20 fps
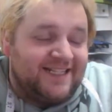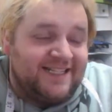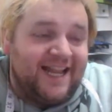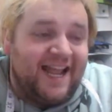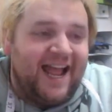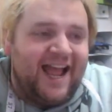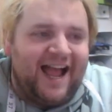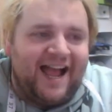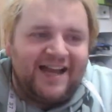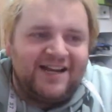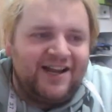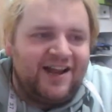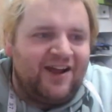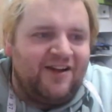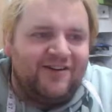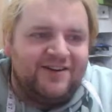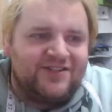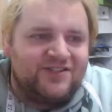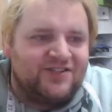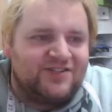Yeah, I
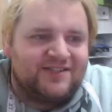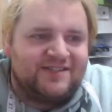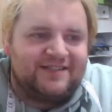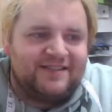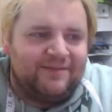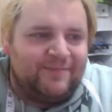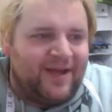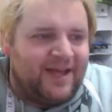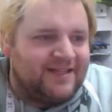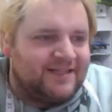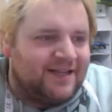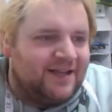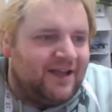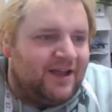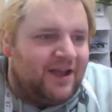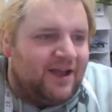know. It's just the best.